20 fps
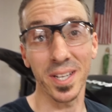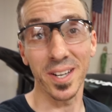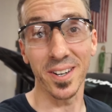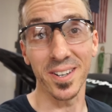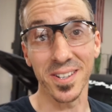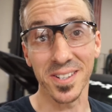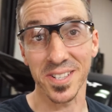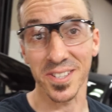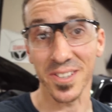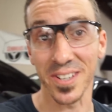
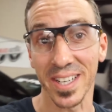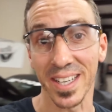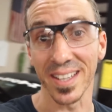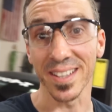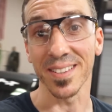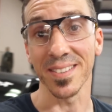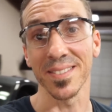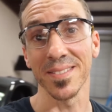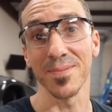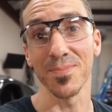darn straight.
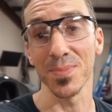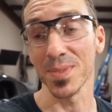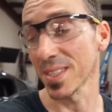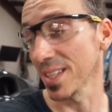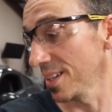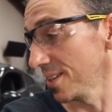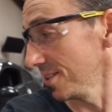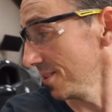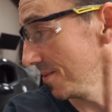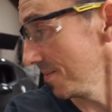
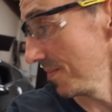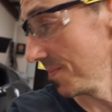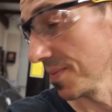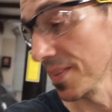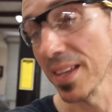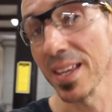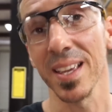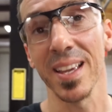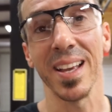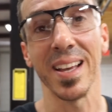So
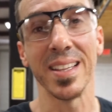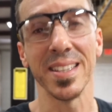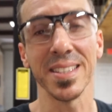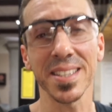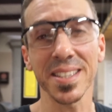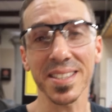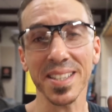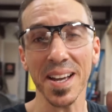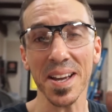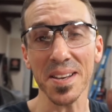this
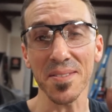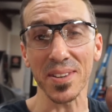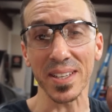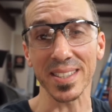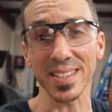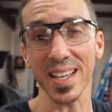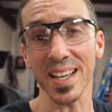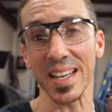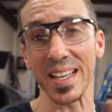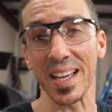is kind of
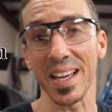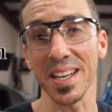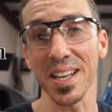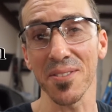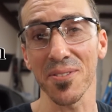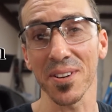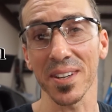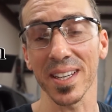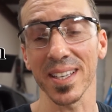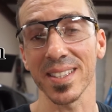exciting. I
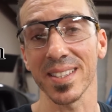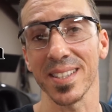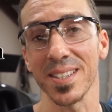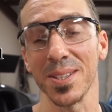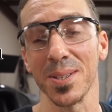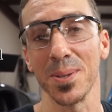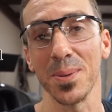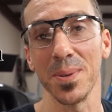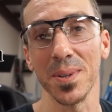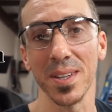never get
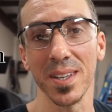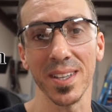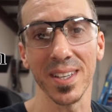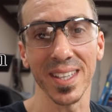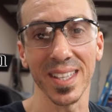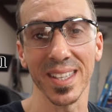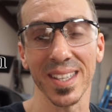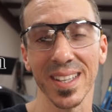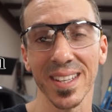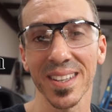
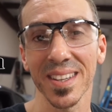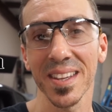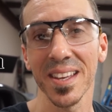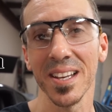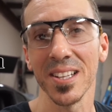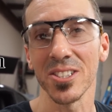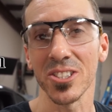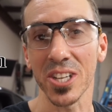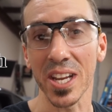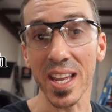to
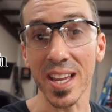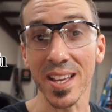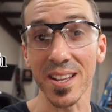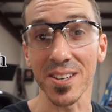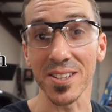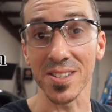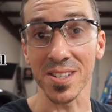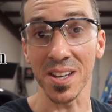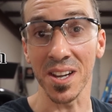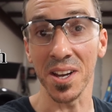
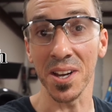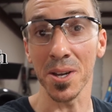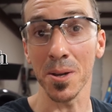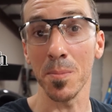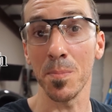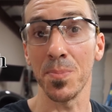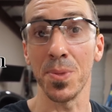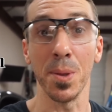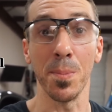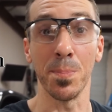change up
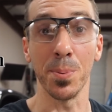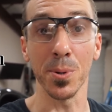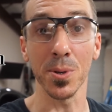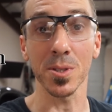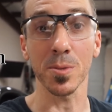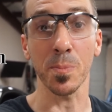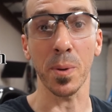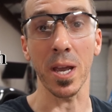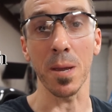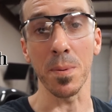the
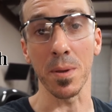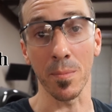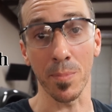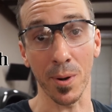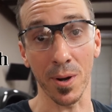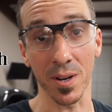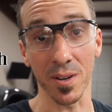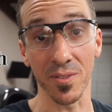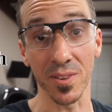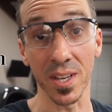boost piping
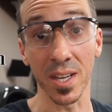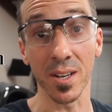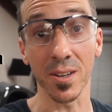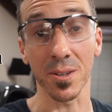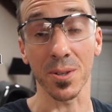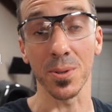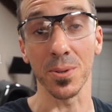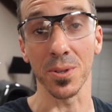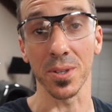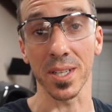part of an
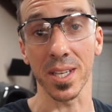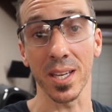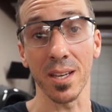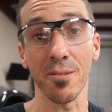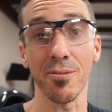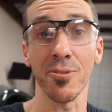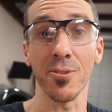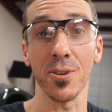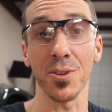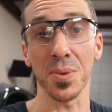intercooler kit
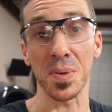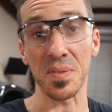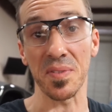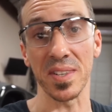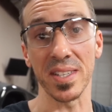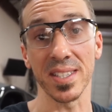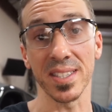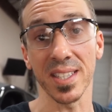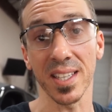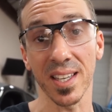for a
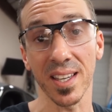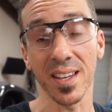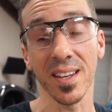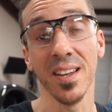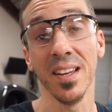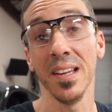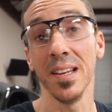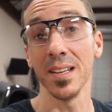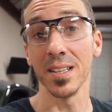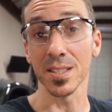350Z.
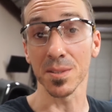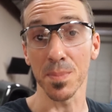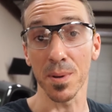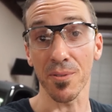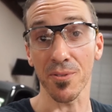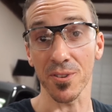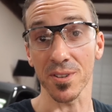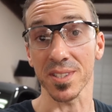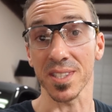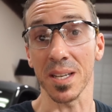This is my
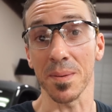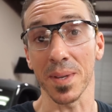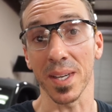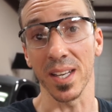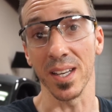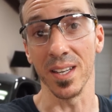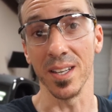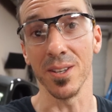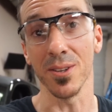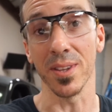first time
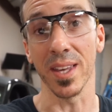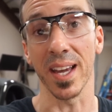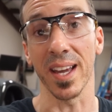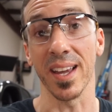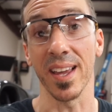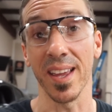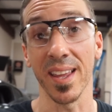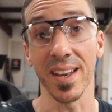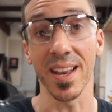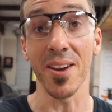getting to do that,
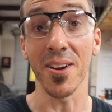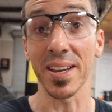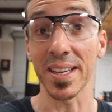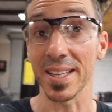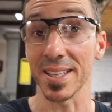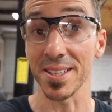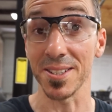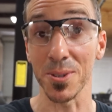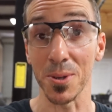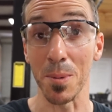and now I get
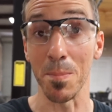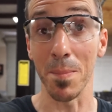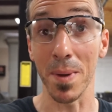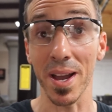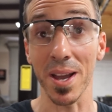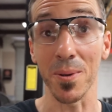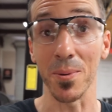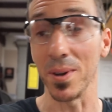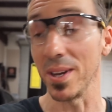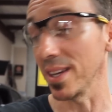to do it
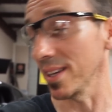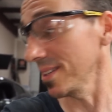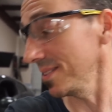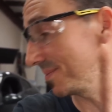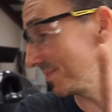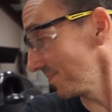my way.